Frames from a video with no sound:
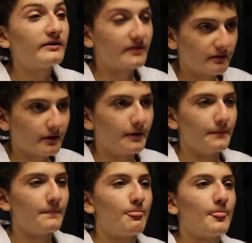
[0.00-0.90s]
Let's get
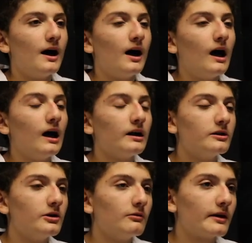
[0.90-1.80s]
started. I
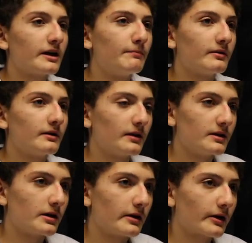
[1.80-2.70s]
need to know what happened that
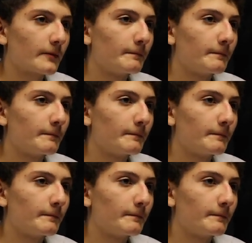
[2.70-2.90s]
night, Derek.